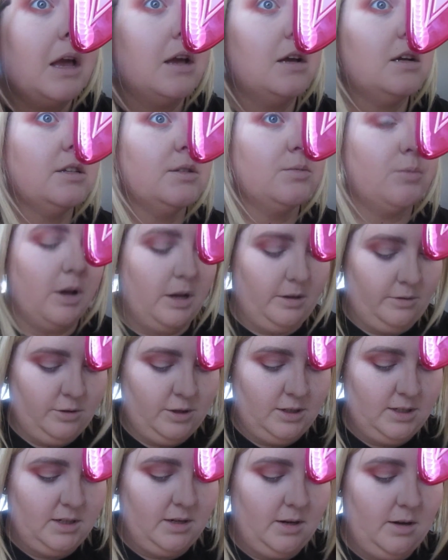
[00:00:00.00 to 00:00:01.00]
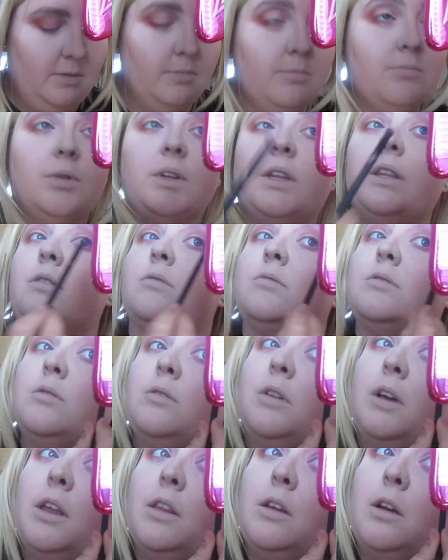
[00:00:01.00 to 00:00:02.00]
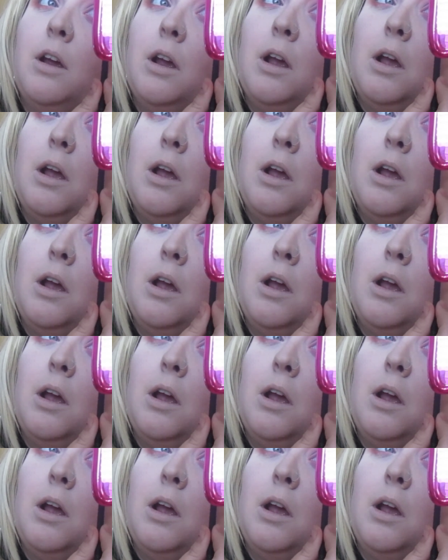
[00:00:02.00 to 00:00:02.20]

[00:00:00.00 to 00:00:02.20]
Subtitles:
as well, just to blend those two together.